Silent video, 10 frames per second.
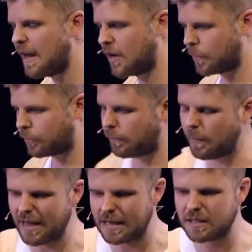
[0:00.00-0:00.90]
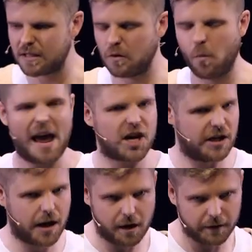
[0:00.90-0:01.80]
Because the problem is, we
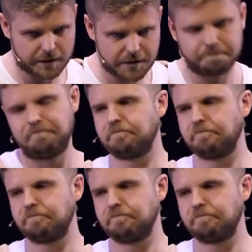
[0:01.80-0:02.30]
actually can't.